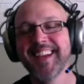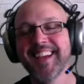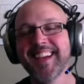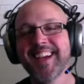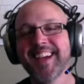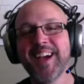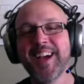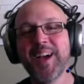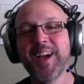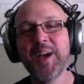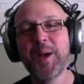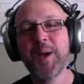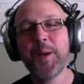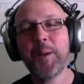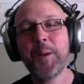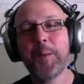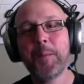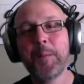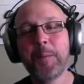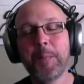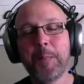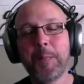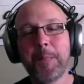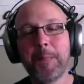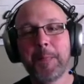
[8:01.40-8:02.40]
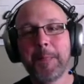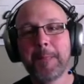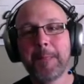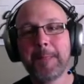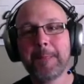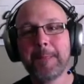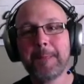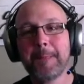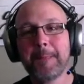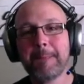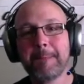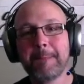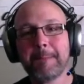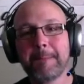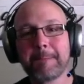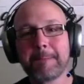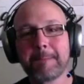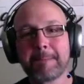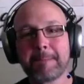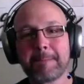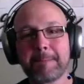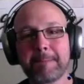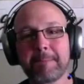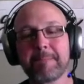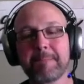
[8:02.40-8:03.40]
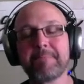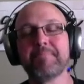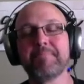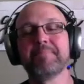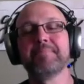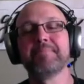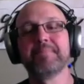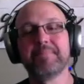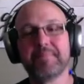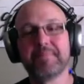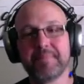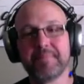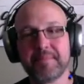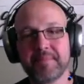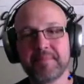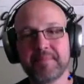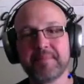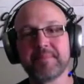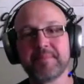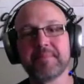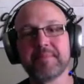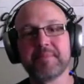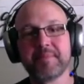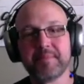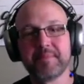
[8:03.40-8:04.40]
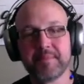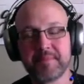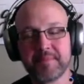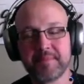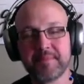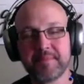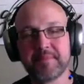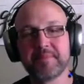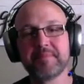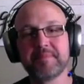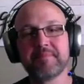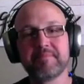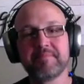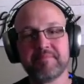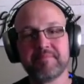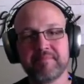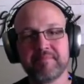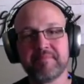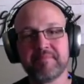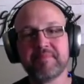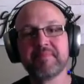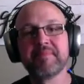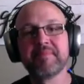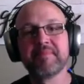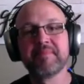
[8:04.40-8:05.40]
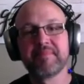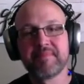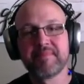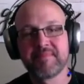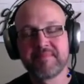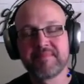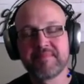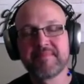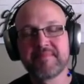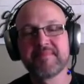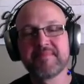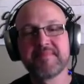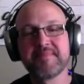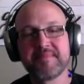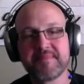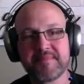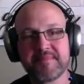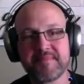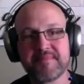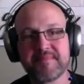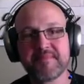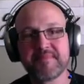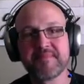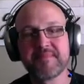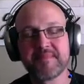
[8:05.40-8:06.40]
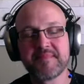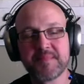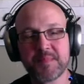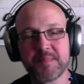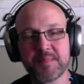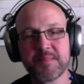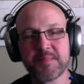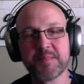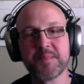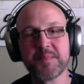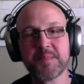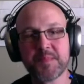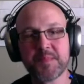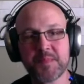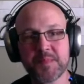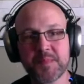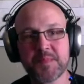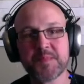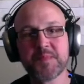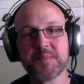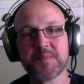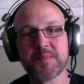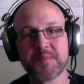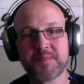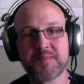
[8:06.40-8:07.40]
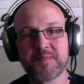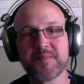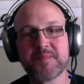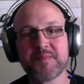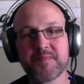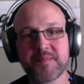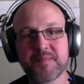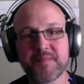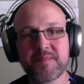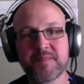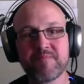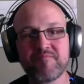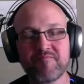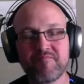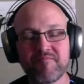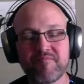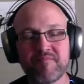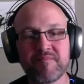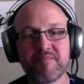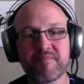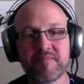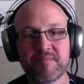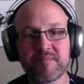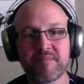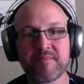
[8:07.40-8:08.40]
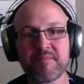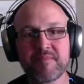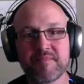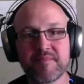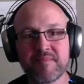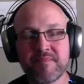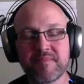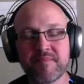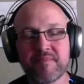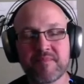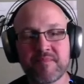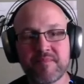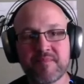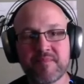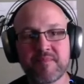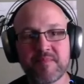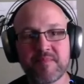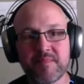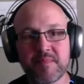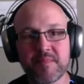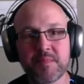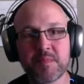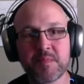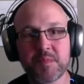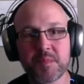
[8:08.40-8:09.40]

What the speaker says: (not speaking)